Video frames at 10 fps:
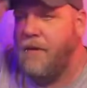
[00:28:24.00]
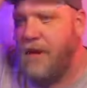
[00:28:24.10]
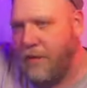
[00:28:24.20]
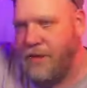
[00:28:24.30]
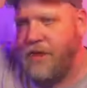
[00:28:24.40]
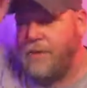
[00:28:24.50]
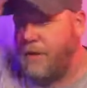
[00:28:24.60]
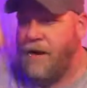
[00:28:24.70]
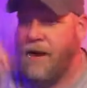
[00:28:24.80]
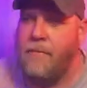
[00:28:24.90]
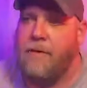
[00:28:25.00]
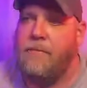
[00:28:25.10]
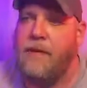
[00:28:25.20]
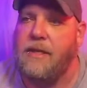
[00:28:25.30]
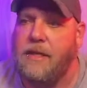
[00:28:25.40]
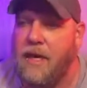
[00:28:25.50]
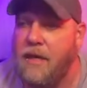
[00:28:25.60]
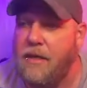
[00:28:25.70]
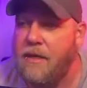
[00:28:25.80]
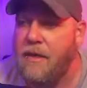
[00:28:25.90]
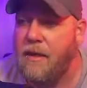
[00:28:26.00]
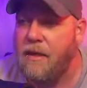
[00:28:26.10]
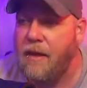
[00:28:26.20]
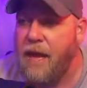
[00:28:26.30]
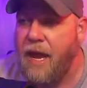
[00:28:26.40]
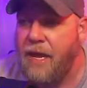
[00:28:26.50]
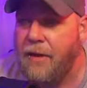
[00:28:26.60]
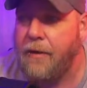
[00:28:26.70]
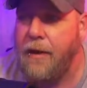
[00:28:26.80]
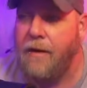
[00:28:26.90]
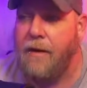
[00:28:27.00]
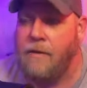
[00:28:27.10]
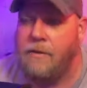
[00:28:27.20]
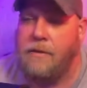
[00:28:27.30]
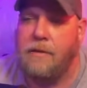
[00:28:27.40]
feel like reaching up and grabbing them, but Eddie Guerrero,